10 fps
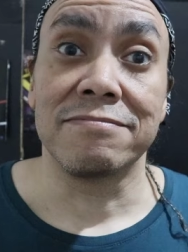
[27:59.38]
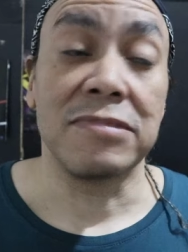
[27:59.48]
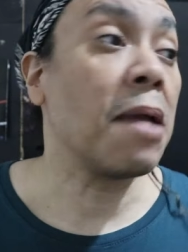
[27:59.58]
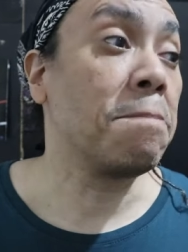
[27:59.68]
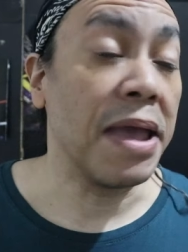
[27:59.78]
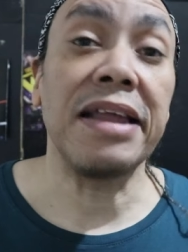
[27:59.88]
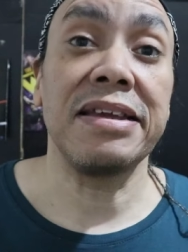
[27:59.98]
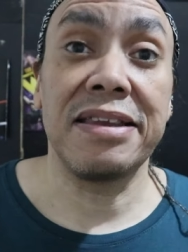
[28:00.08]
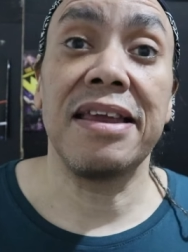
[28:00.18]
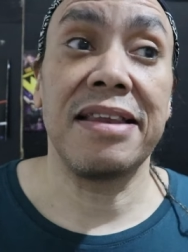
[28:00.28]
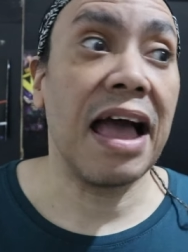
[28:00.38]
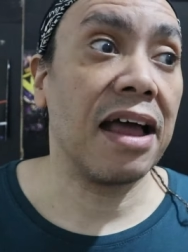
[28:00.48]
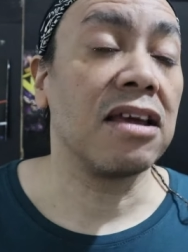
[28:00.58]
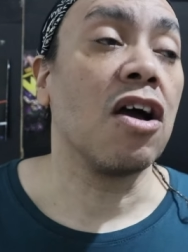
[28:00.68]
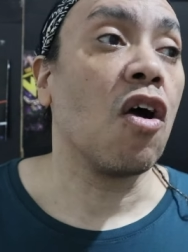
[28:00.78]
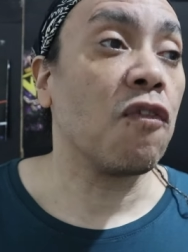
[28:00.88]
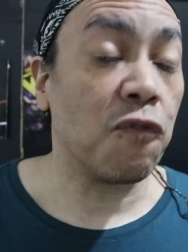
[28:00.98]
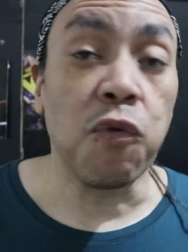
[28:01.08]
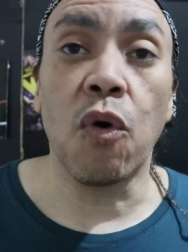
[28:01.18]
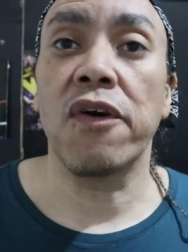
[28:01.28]
They barely did that
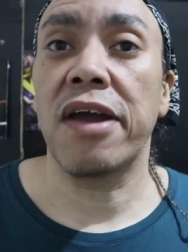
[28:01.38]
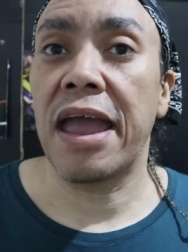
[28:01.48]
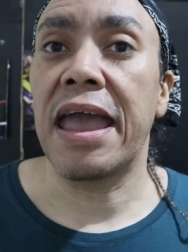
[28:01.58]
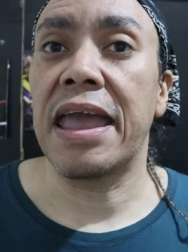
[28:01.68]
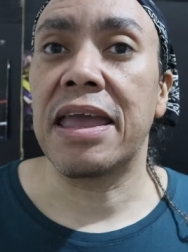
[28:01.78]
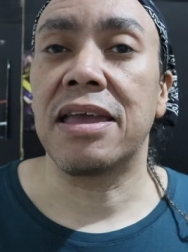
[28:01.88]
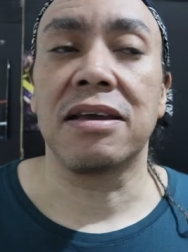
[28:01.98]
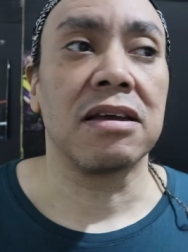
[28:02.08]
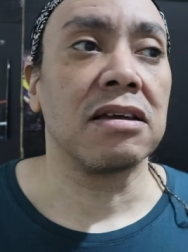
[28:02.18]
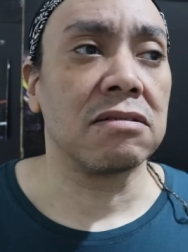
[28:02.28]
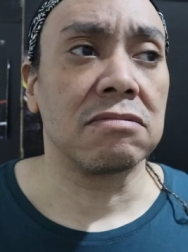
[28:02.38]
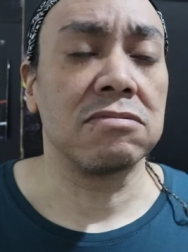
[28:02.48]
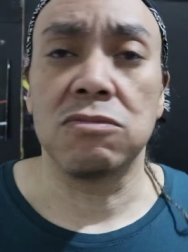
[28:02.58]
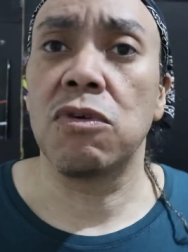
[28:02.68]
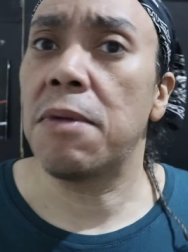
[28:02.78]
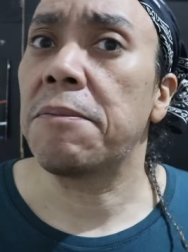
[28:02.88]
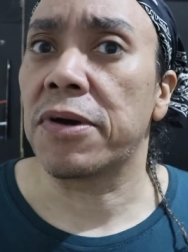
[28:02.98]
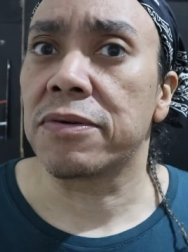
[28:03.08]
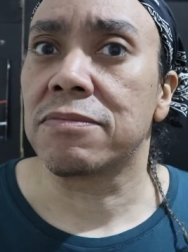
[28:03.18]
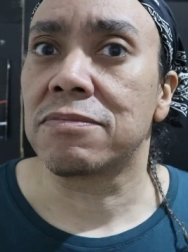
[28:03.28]
for a,
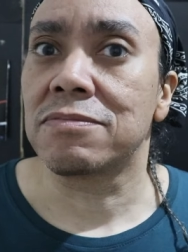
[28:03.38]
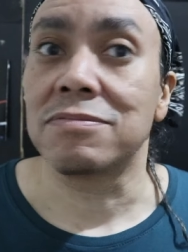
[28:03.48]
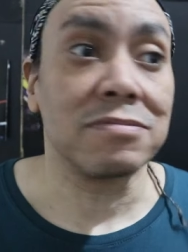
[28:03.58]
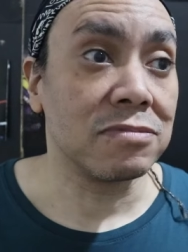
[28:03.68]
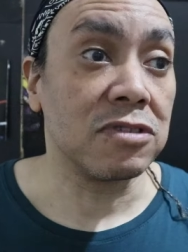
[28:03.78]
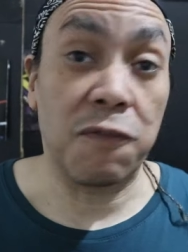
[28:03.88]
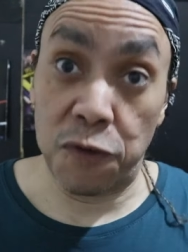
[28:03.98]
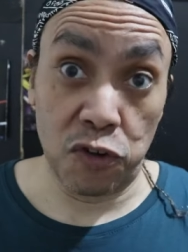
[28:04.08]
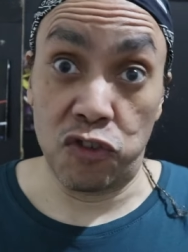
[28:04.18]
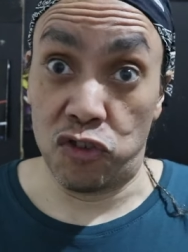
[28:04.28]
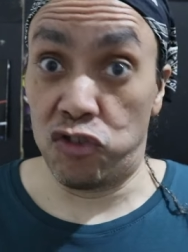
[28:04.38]
remember, the first